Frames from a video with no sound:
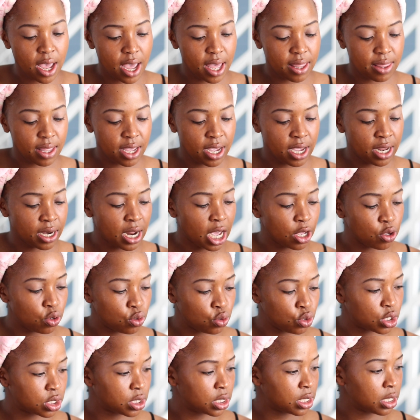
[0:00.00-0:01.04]
And then I
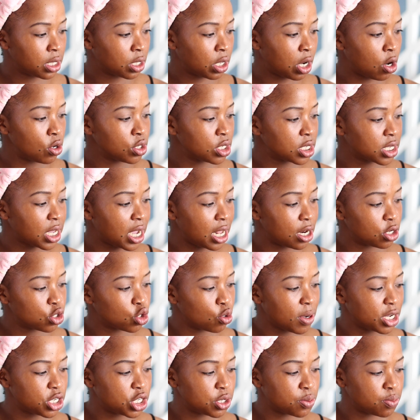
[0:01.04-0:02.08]
use the closest color to
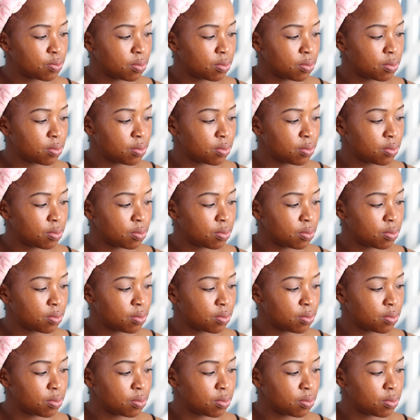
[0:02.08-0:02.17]
my